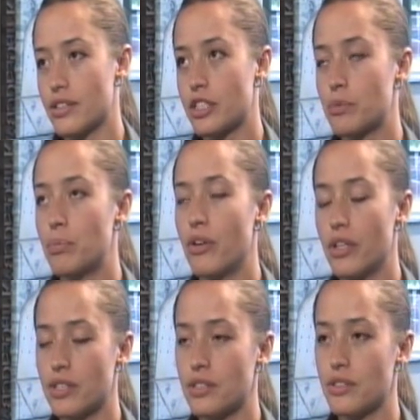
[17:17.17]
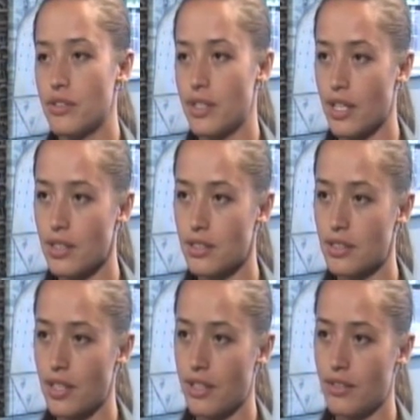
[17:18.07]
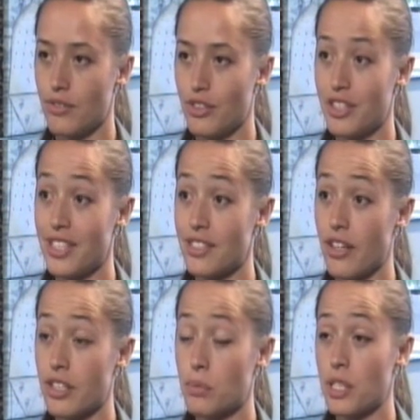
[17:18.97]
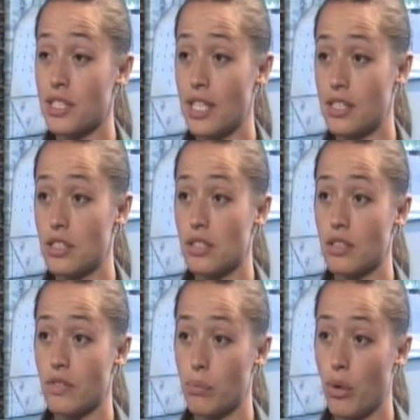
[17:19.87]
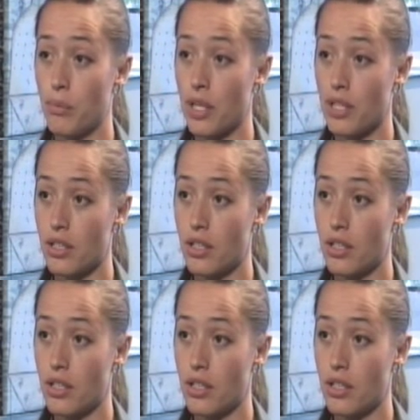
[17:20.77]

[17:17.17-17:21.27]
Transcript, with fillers: experience new things and release our expectations of a moment